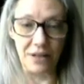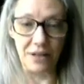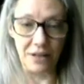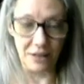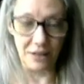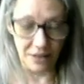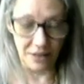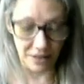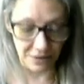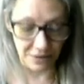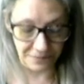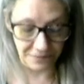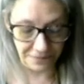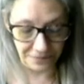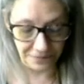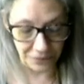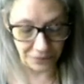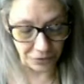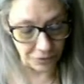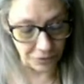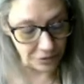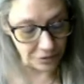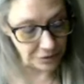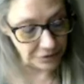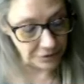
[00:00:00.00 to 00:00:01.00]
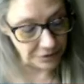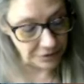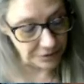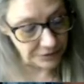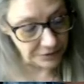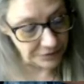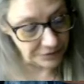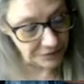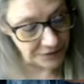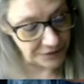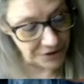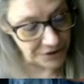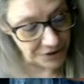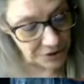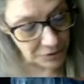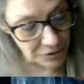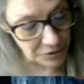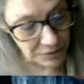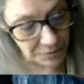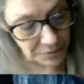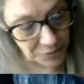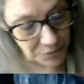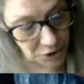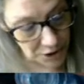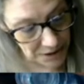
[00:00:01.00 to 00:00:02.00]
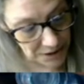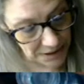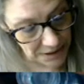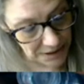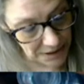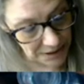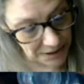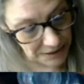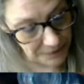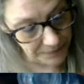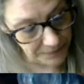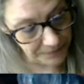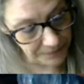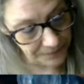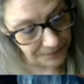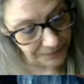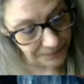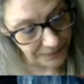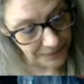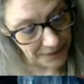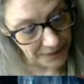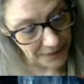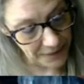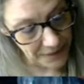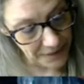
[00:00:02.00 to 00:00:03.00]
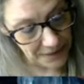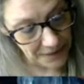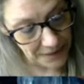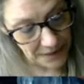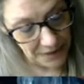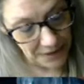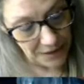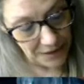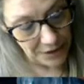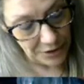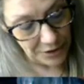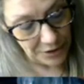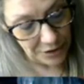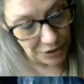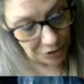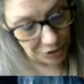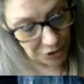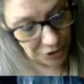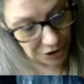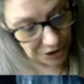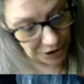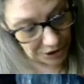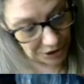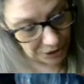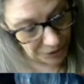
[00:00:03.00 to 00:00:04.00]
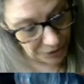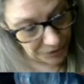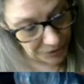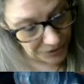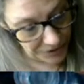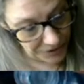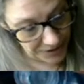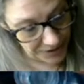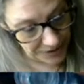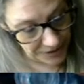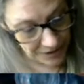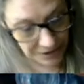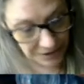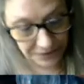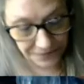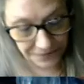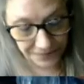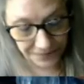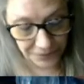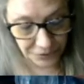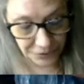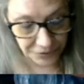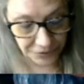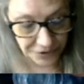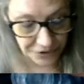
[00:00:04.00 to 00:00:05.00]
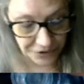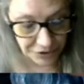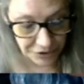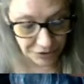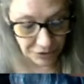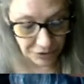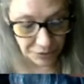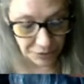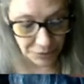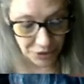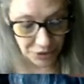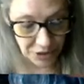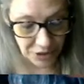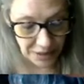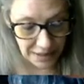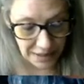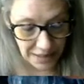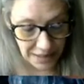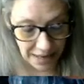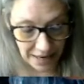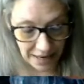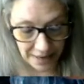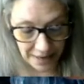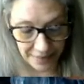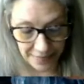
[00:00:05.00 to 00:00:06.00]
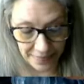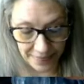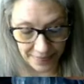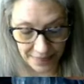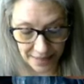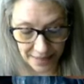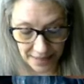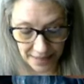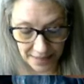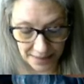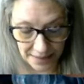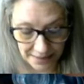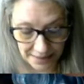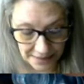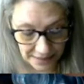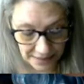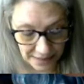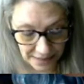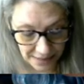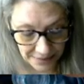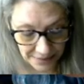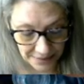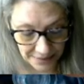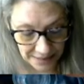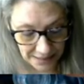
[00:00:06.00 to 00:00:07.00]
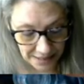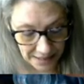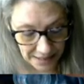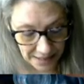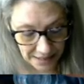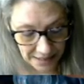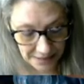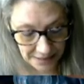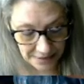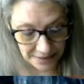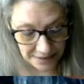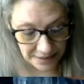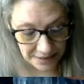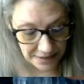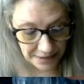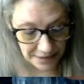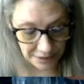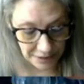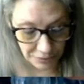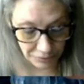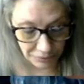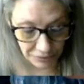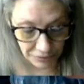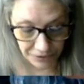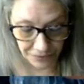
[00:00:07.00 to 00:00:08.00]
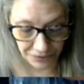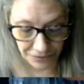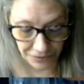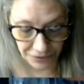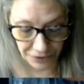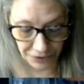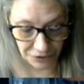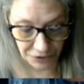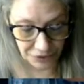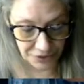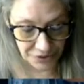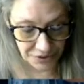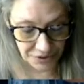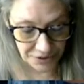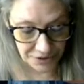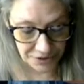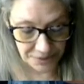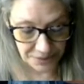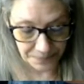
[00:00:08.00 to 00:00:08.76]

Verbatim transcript: a full description here. So she goes into the full description and then at the end in reverse.